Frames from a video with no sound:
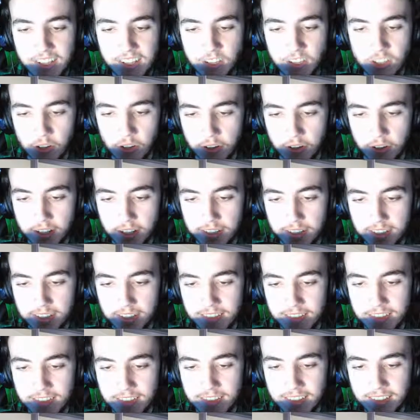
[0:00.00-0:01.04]
Sorry.
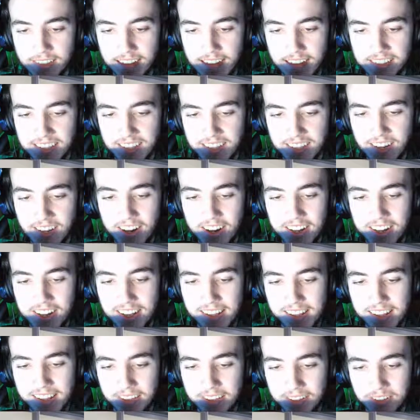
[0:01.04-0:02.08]
It's a lot harder
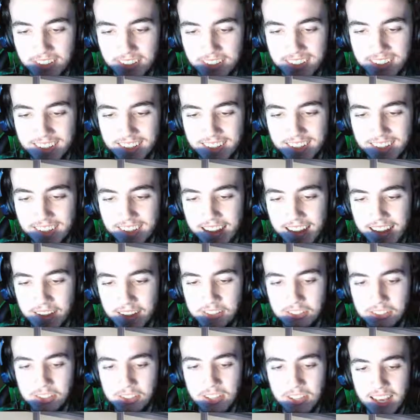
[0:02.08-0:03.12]
than I thought.
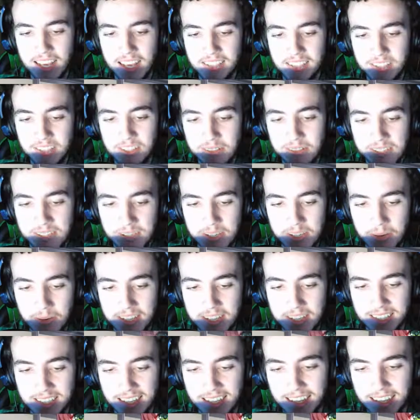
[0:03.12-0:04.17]
How did you guys do it so
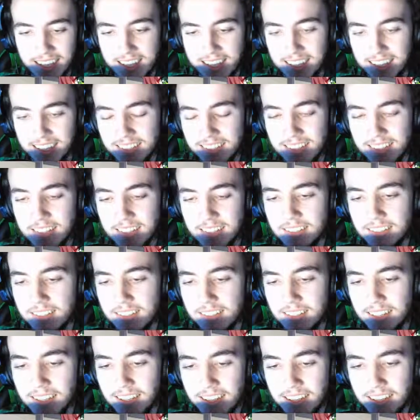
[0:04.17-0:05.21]
easily?
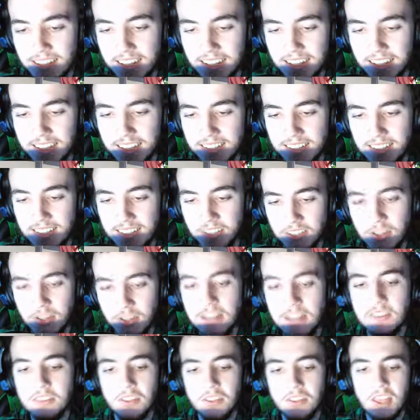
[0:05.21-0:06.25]
Try
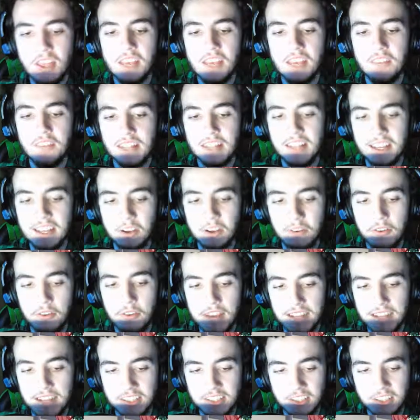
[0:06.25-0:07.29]
not to think of it like you're
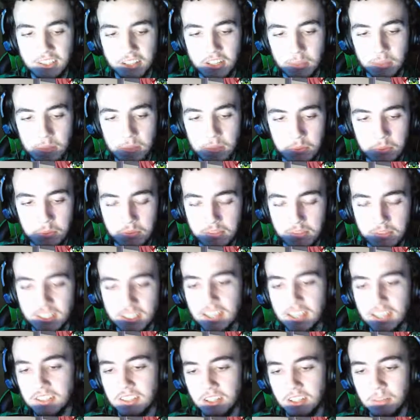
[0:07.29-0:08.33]
reciting to other people.
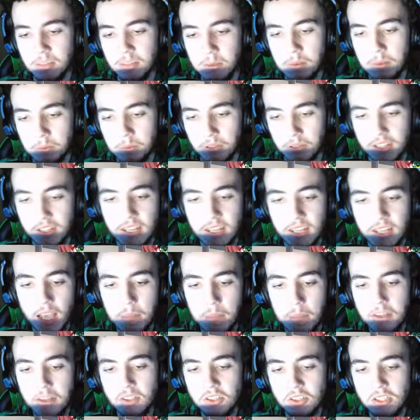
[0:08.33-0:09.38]

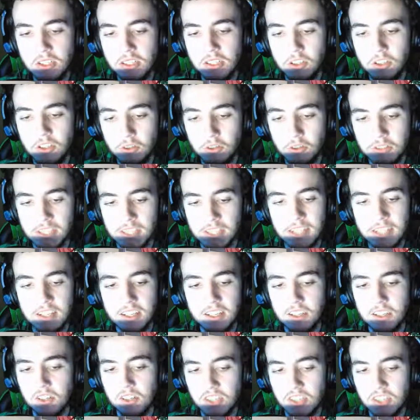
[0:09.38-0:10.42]
Imagine you're
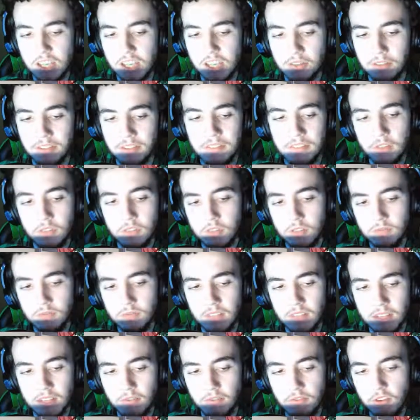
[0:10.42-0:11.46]
reciting to yourself in front
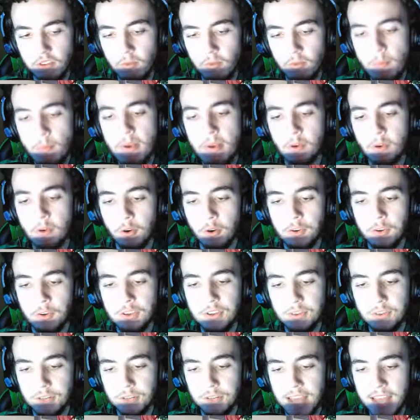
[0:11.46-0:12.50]
of a mirror or
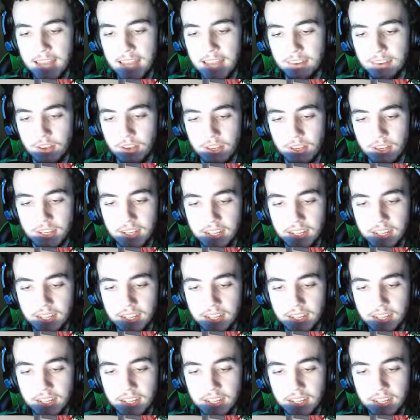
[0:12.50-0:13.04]
in your own head.